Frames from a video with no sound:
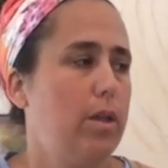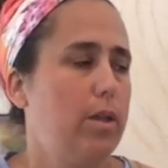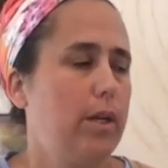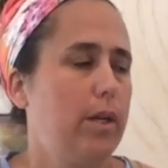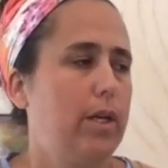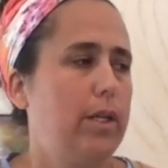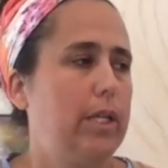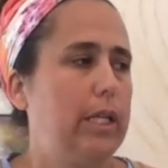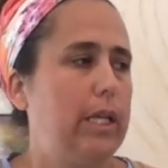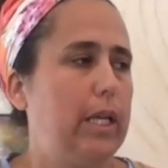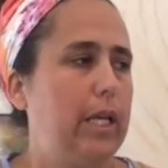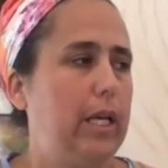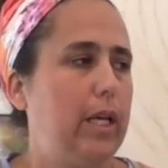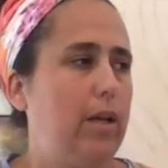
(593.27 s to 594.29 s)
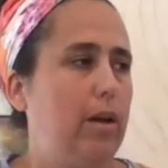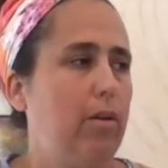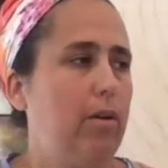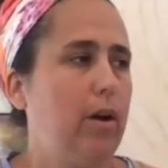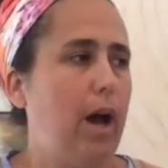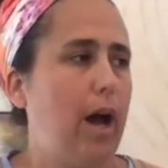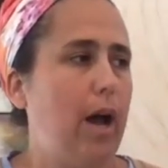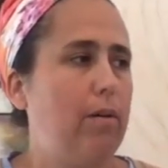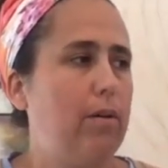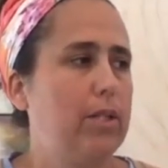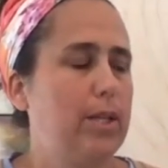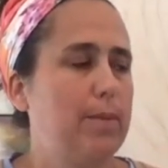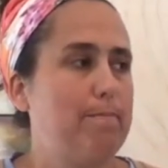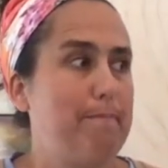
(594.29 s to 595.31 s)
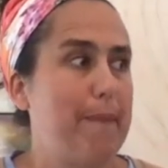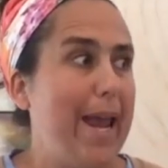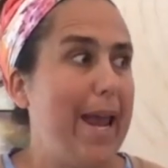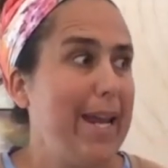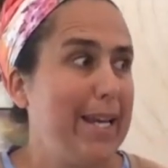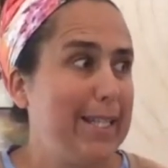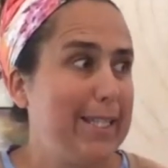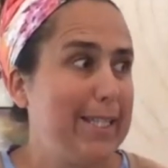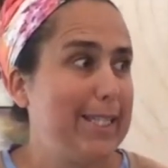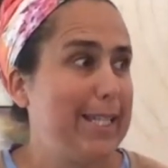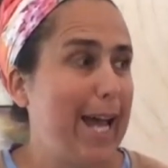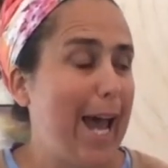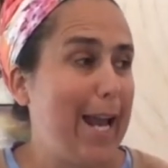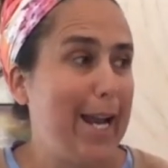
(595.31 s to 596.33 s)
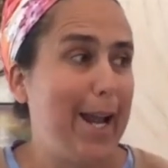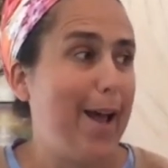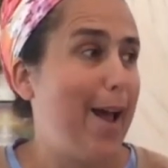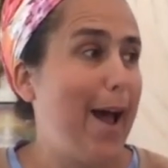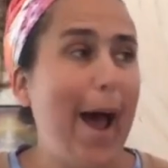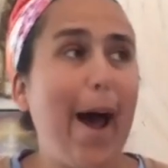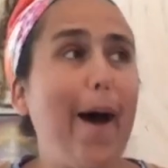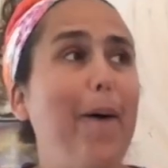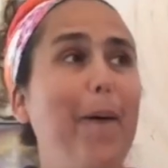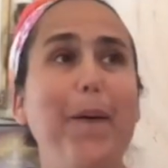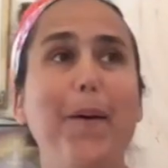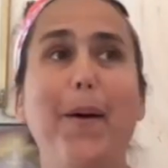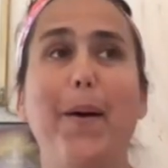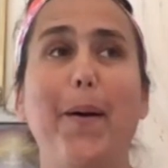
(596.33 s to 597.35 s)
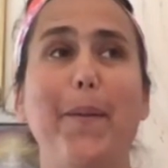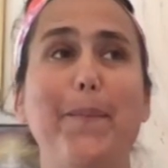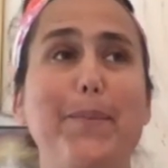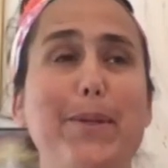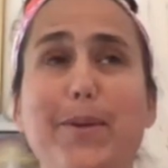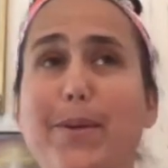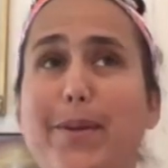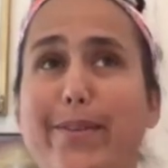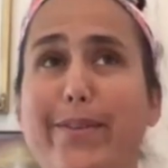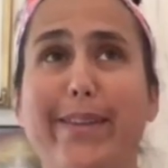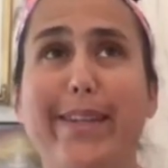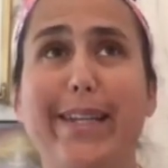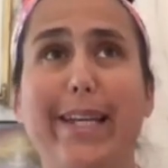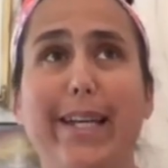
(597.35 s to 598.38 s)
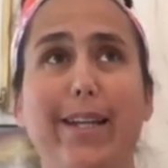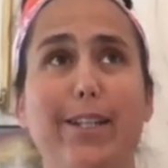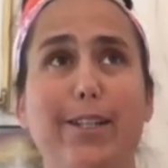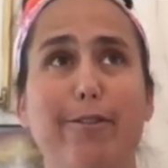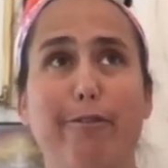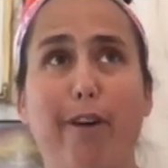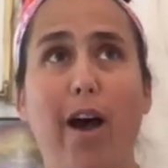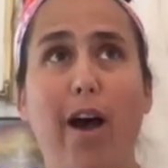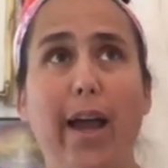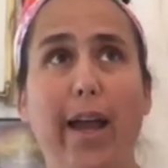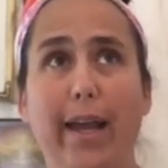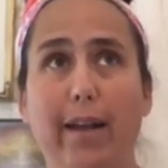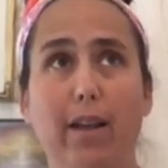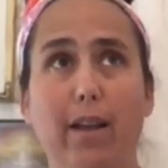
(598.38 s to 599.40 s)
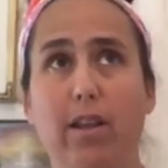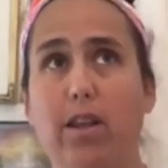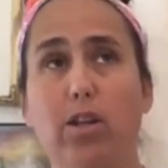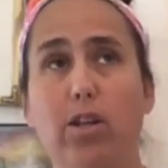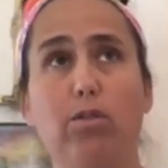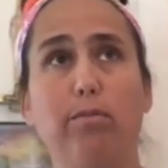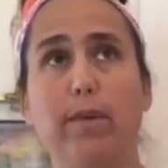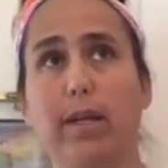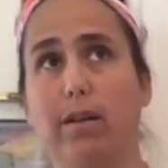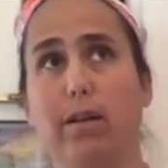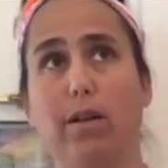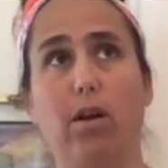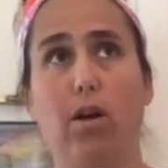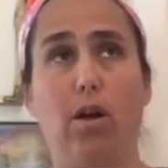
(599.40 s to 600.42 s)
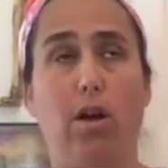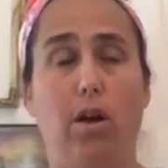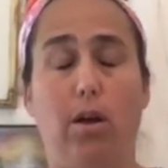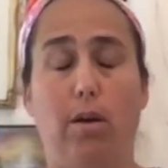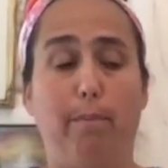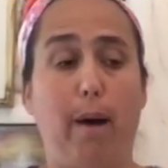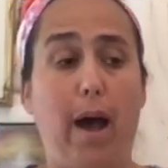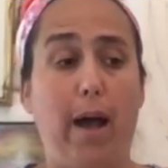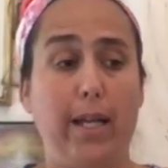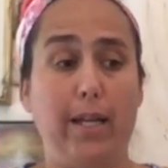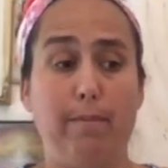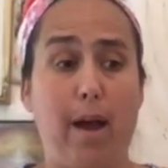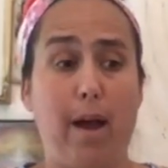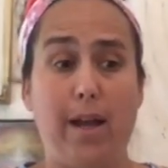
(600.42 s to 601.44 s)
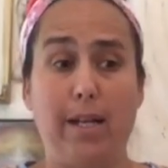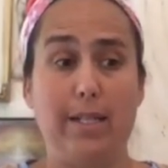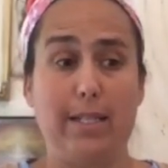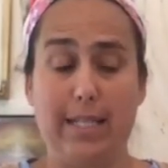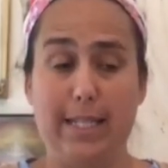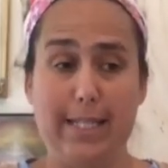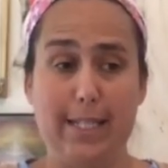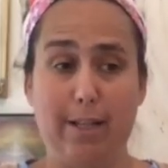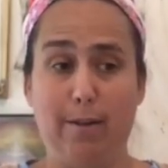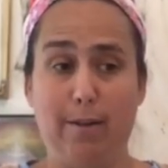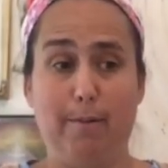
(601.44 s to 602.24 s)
Kundalini yoga, I was amazed at how beautifully divine the human body mind system